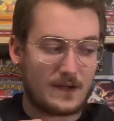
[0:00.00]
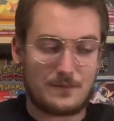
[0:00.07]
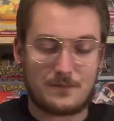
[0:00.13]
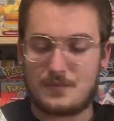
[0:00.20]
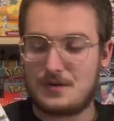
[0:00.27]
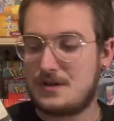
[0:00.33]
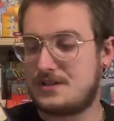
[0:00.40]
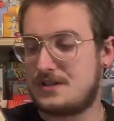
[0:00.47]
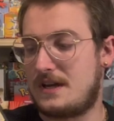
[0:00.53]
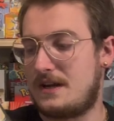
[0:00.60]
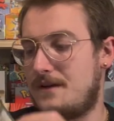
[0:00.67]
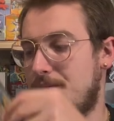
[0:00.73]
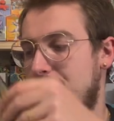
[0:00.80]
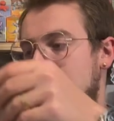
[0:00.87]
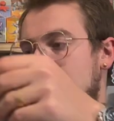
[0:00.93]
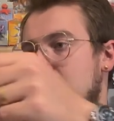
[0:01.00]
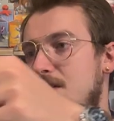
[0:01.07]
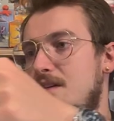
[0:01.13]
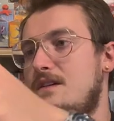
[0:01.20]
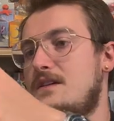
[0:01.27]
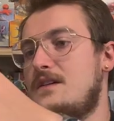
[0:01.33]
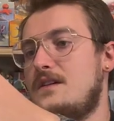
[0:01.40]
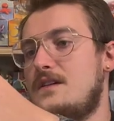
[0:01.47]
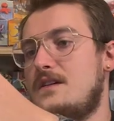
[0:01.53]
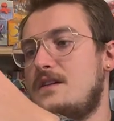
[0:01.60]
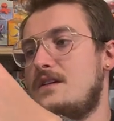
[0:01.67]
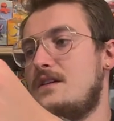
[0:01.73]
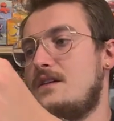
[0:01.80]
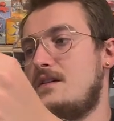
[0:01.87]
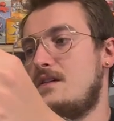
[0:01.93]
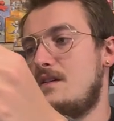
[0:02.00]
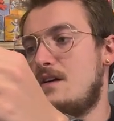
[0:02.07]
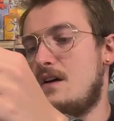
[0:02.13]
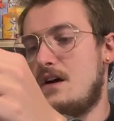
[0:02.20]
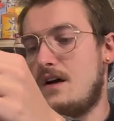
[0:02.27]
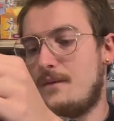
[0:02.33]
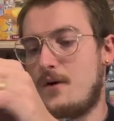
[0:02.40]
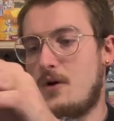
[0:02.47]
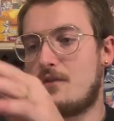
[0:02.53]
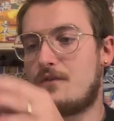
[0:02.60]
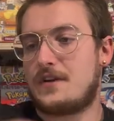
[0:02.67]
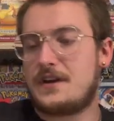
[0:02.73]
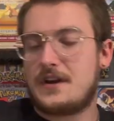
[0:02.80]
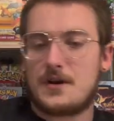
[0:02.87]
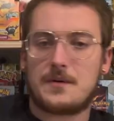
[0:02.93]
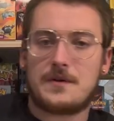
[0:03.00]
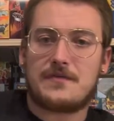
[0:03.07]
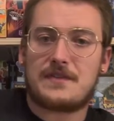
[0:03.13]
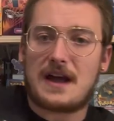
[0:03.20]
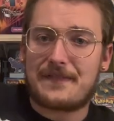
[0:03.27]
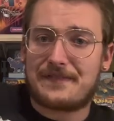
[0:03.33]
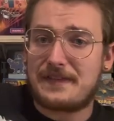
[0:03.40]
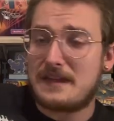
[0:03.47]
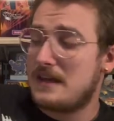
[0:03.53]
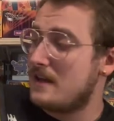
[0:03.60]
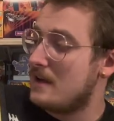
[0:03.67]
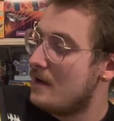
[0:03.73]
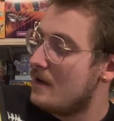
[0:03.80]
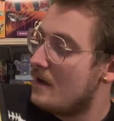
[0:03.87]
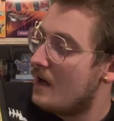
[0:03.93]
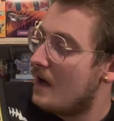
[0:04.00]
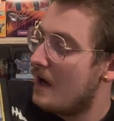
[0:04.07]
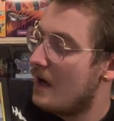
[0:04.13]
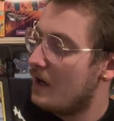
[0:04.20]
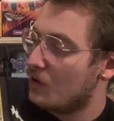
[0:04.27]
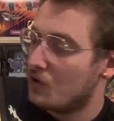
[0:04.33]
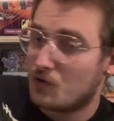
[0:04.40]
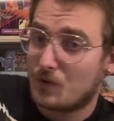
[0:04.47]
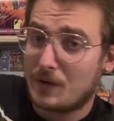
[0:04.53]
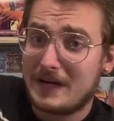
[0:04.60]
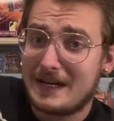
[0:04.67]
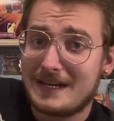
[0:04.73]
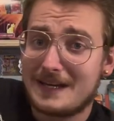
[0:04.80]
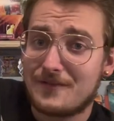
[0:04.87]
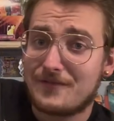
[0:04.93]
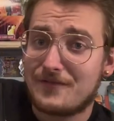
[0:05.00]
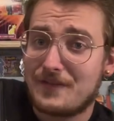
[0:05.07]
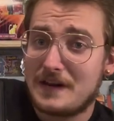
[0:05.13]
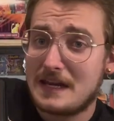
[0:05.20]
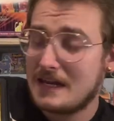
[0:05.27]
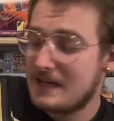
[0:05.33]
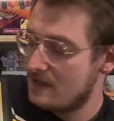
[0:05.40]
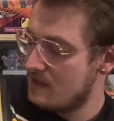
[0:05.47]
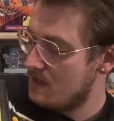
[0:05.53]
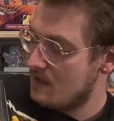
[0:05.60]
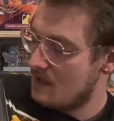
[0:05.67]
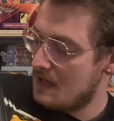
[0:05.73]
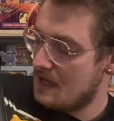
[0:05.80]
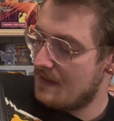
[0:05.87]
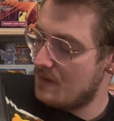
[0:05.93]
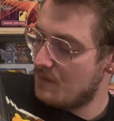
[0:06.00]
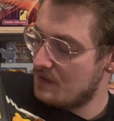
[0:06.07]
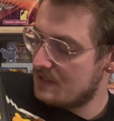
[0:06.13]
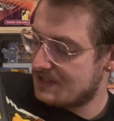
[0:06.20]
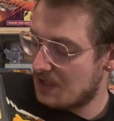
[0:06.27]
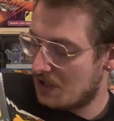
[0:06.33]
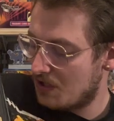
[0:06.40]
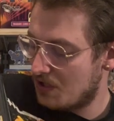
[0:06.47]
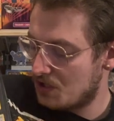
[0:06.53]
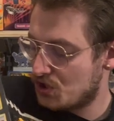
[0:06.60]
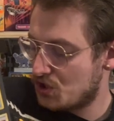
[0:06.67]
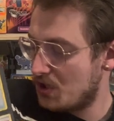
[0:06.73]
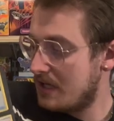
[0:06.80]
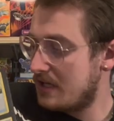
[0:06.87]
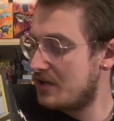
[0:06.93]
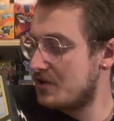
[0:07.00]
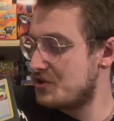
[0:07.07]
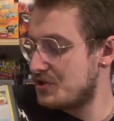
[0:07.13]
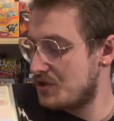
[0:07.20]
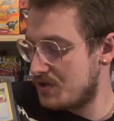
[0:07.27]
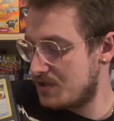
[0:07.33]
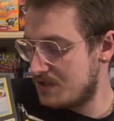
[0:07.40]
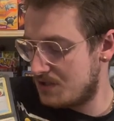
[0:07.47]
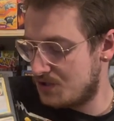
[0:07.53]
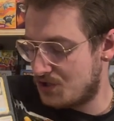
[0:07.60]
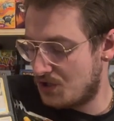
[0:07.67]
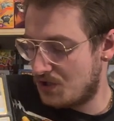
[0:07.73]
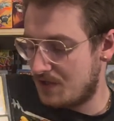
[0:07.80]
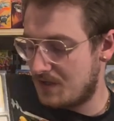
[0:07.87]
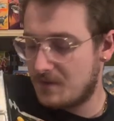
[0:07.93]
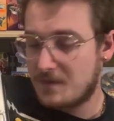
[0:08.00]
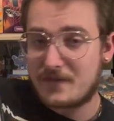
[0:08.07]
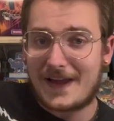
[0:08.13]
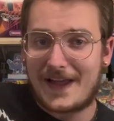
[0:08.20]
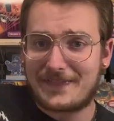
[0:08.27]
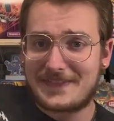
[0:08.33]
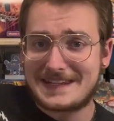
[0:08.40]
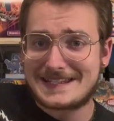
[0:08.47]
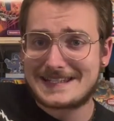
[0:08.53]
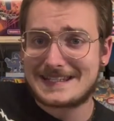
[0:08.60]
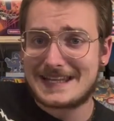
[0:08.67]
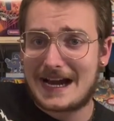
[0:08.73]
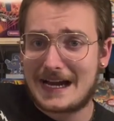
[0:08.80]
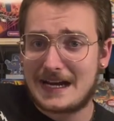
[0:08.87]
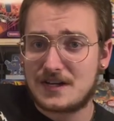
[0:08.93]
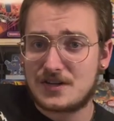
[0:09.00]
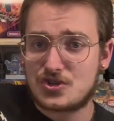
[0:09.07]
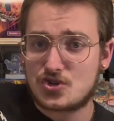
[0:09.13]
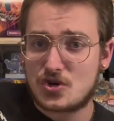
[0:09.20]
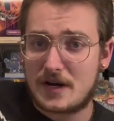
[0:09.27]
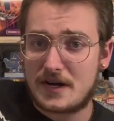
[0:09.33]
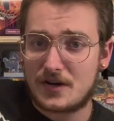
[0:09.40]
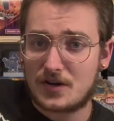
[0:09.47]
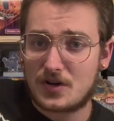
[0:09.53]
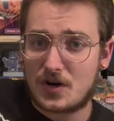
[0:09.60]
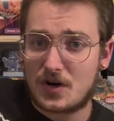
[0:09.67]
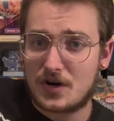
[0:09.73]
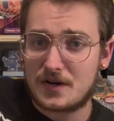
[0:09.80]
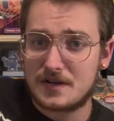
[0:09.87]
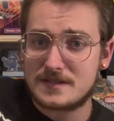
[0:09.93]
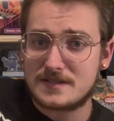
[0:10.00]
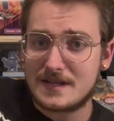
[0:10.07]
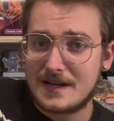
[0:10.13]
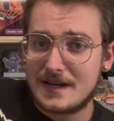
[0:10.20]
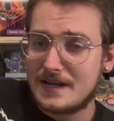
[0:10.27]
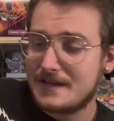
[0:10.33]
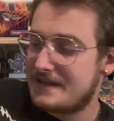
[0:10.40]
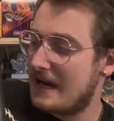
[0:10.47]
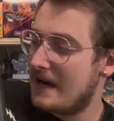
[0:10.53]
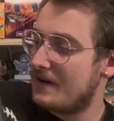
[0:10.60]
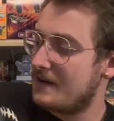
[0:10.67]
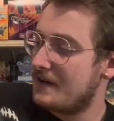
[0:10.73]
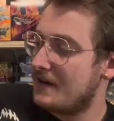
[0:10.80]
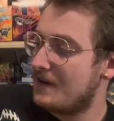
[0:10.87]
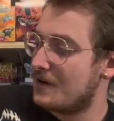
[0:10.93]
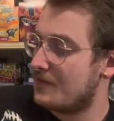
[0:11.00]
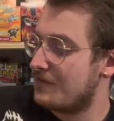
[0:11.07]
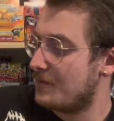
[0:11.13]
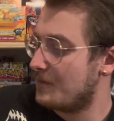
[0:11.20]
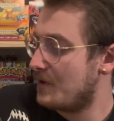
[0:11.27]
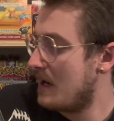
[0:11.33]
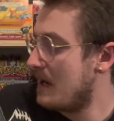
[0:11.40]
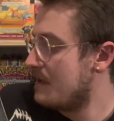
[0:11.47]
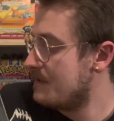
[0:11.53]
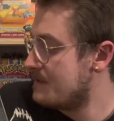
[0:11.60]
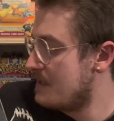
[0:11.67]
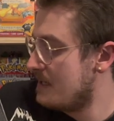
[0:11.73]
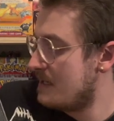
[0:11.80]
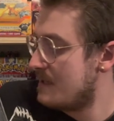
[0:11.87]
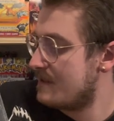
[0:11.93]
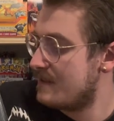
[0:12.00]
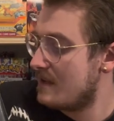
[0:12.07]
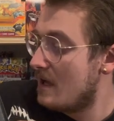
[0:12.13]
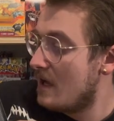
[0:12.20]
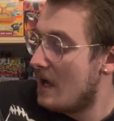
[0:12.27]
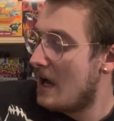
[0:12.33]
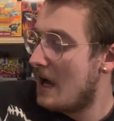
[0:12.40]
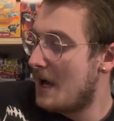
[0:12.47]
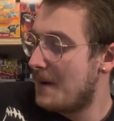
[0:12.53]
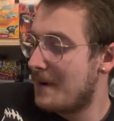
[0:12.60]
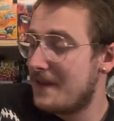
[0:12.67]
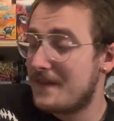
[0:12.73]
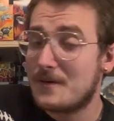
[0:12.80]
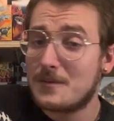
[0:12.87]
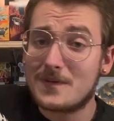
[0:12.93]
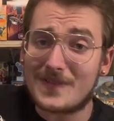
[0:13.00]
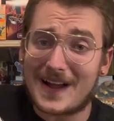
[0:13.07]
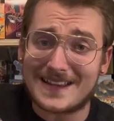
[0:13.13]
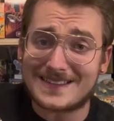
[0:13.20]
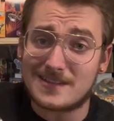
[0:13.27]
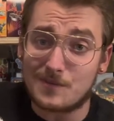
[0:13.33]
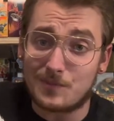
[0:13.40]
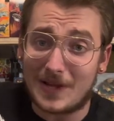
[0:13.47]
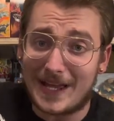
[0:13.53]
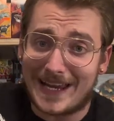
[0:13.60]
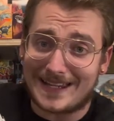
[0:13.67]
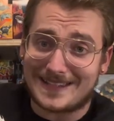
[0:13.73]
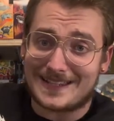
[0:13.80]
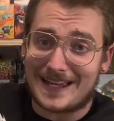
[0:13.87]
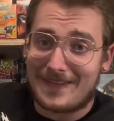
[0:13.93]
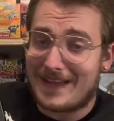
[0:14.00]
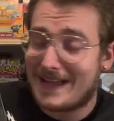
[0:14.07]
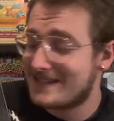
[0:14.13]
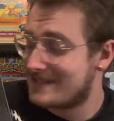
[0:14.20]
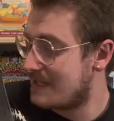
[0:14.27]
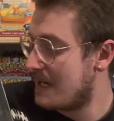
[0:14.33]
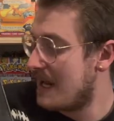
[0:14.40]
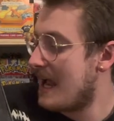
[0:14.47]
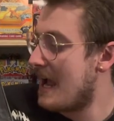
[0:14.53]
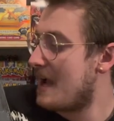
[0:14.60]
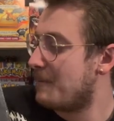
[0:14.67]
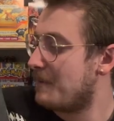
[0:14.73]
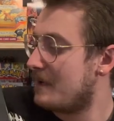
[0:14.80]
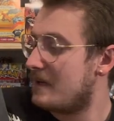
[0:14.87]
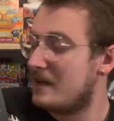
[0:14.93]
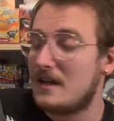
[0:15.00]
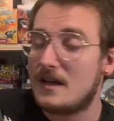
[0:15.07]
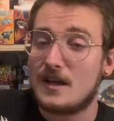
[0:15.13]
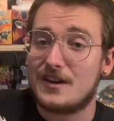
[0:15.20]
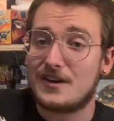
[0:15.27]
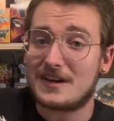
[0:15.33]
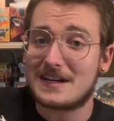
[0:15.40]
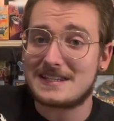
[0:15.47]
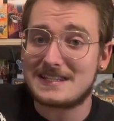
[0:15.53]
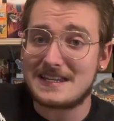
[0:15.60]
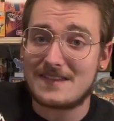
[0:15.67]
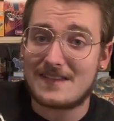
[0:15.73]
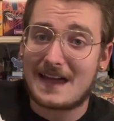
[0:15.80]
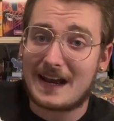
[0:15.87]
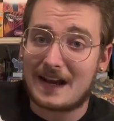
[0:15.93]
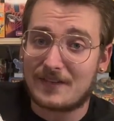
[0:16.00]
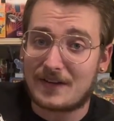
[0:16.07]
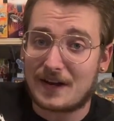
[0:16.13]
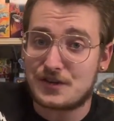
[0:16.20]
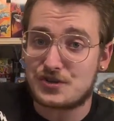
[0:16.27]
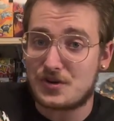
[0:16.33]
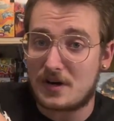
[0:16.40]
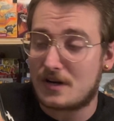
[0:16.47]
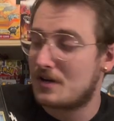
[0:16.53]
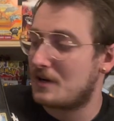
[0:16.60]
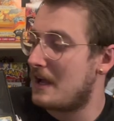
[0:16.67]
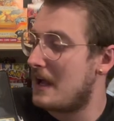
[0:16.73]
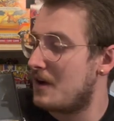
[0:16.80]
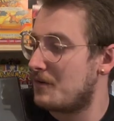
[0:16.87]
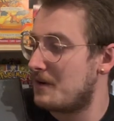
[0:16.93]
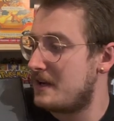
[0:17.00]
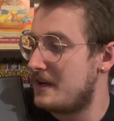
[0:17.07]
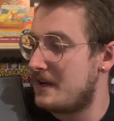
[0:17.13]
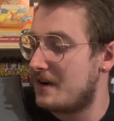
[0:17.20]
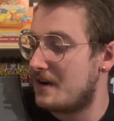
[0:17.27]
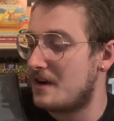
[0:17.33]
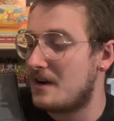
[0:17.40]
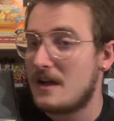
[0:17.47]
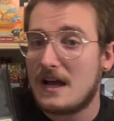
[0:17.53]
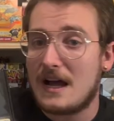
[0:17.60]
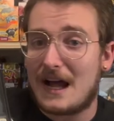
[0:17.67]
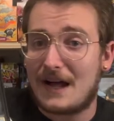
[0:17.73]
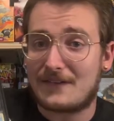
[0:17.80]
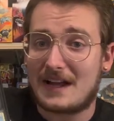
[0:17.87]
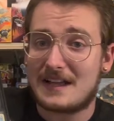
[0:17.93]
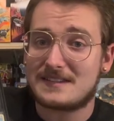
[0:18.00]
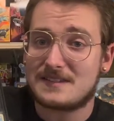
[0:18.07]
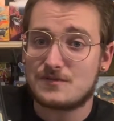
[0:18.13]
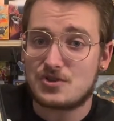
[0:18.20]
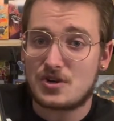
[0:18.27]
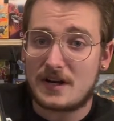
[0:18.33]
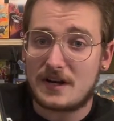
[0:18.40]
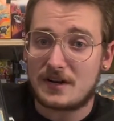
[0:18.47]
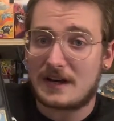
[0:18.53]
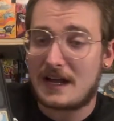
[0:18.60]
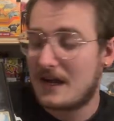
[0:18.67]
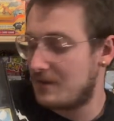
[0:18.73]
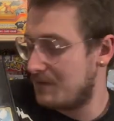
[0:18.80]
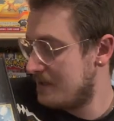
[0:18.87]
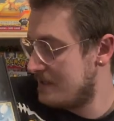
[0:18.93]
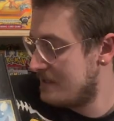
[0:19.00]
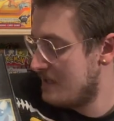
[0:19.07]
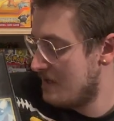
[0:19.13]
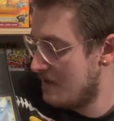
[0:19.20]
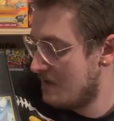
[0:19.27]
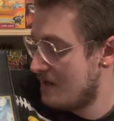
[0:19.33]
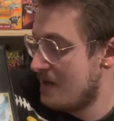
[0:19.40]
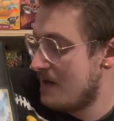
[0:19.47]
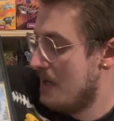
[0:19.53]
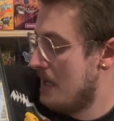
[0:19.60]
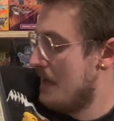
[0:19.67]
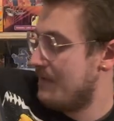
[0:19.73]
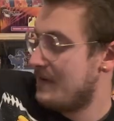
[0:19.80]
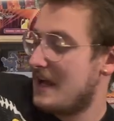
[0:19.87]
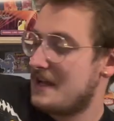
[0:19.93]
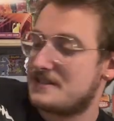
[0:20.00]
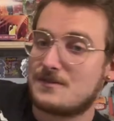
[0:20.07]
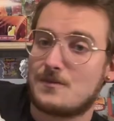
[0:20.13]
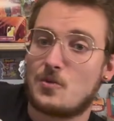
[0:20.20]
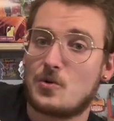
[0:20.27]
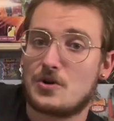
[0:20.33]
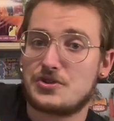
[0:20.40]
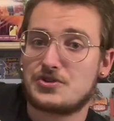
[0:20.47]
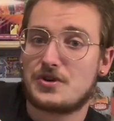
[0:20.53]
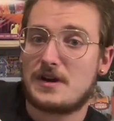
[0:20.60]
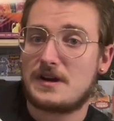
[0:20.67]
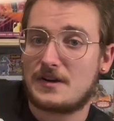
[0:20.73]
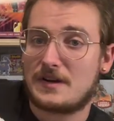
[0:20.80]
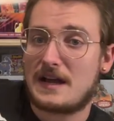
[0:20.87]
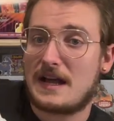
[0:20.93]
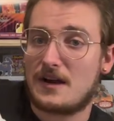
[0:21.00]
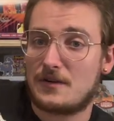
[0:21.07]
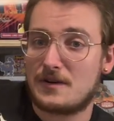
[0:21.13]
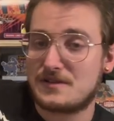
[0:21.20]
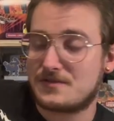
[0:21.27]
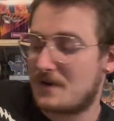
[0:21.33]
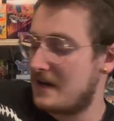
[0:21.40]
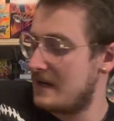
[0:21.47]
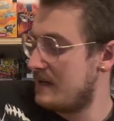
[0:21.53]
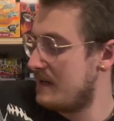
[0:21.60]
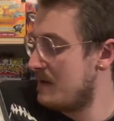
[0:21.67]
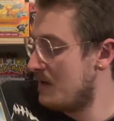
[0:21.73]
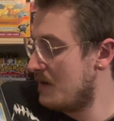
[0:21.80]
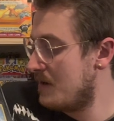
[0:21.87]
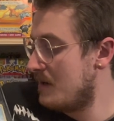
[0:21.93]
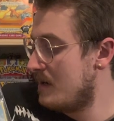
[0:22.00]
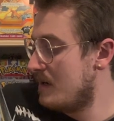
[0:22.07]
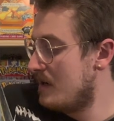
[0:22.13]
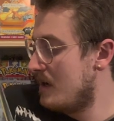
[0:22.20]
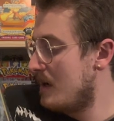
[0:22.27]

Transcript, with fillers: Appreciate it. Um, over here, we've got the uh, Greedent V And then we start our trainer journey. We've got these signed trainer cards down here from Crown Zenith. Um, and then we've got some blanks, and that's going to happen. You're going to see that. I've got a trainer gallery here. I've got some trainer galleries here. I've got some more trainer galleries right here.